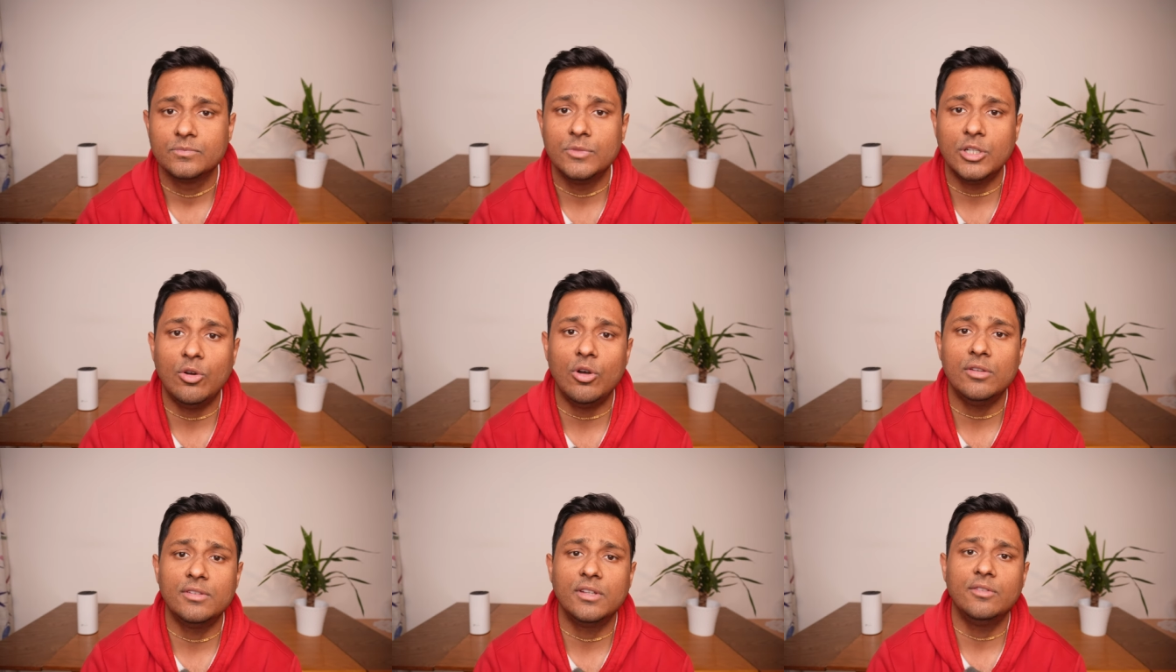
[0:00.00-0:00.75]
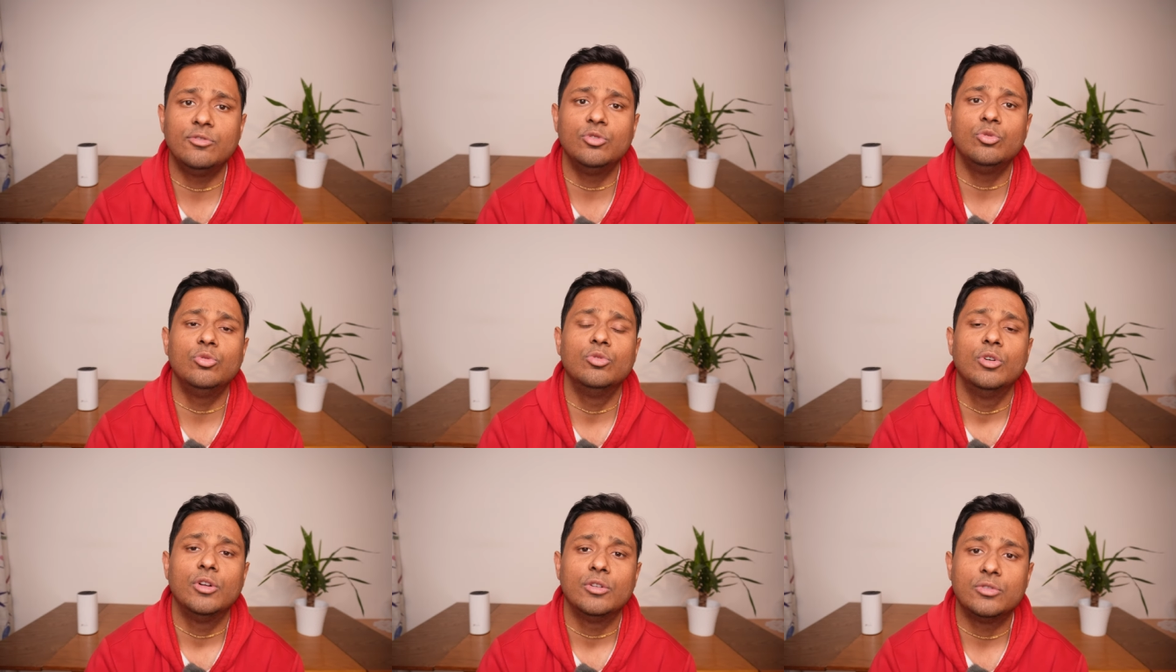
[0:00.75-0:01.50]
because if you
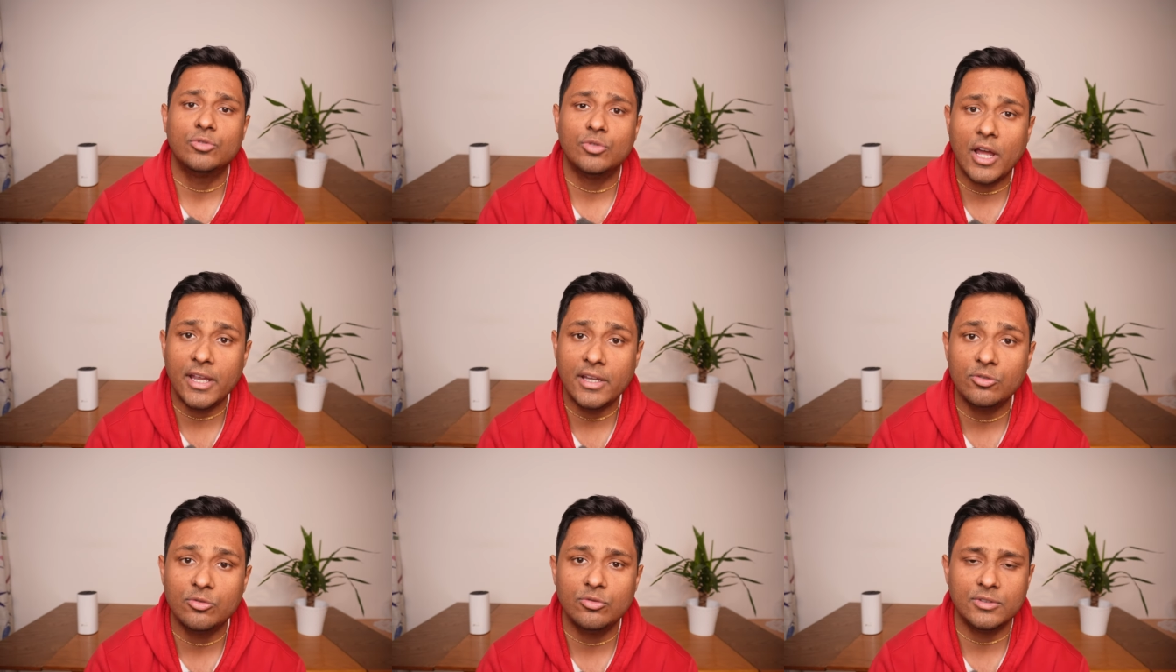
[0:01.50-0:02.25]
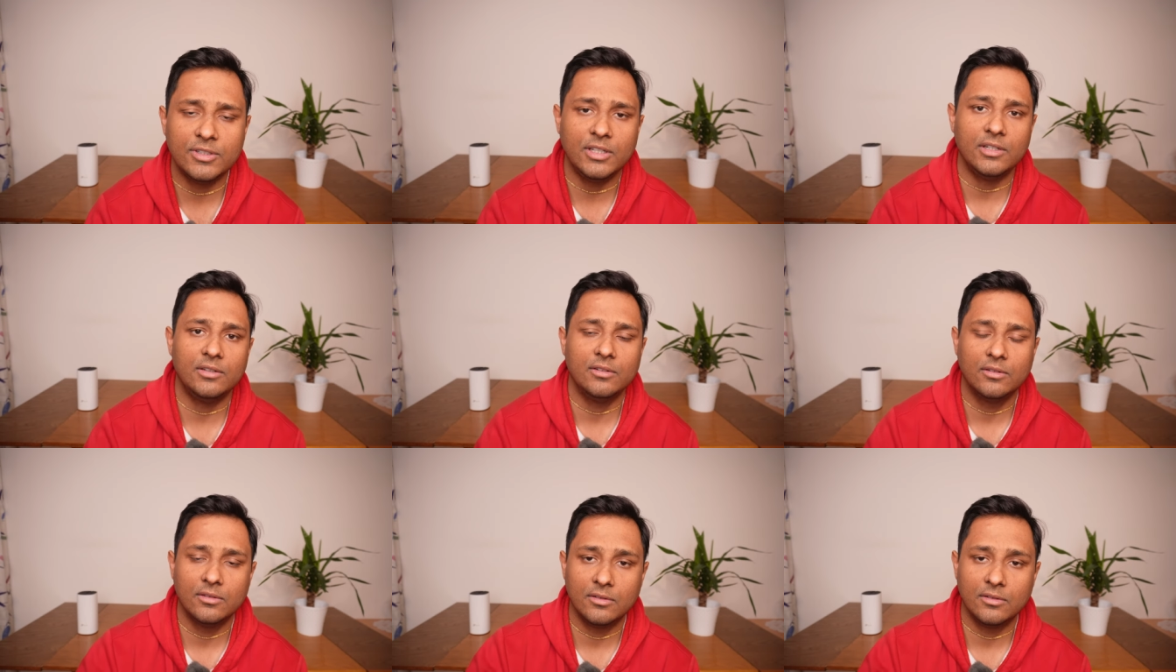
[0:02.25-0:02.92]
try to see